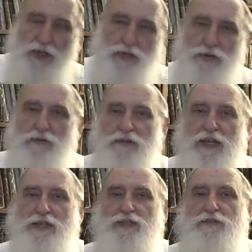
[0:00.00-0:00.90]
is
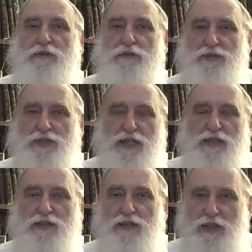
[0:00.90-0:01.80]
reflective of the
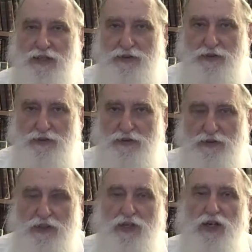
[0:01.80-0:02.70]
second letter
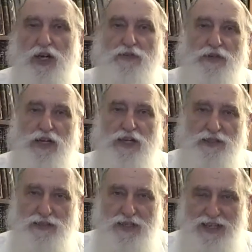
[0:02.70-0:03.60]
of
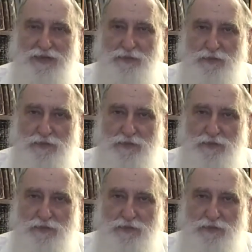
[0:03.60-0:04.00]
God's name.